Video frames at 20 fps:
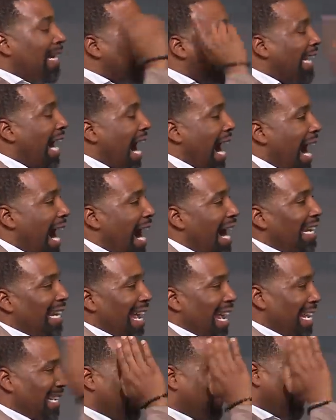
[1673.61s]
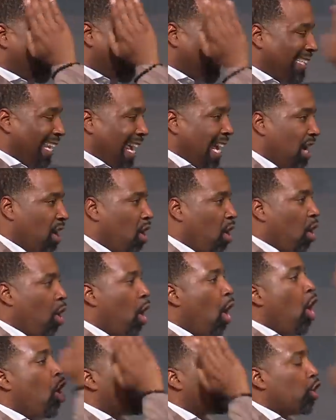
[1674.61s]
God is still
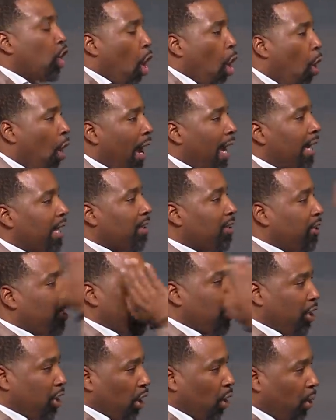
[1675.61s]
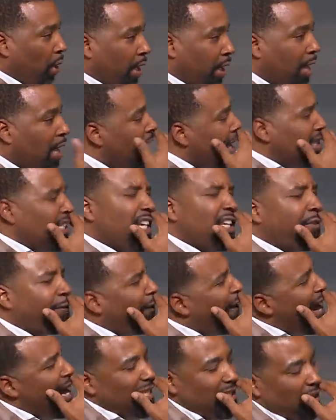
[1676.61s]
going to do it. Just
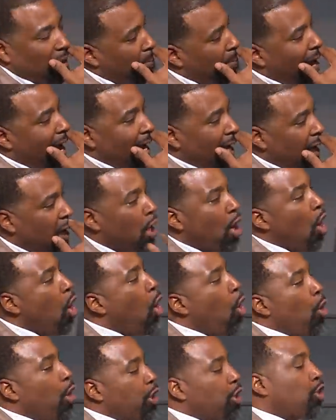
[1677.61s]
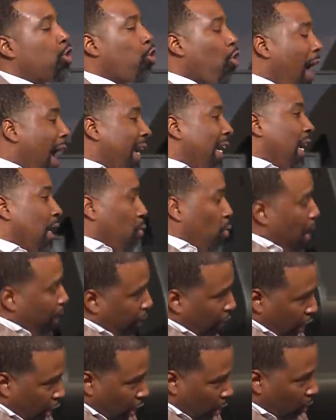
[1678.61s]
find somebody who is tracking
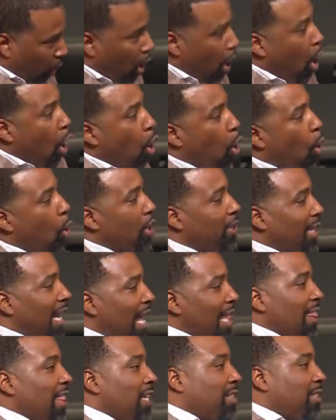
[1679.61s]
with you, who is in the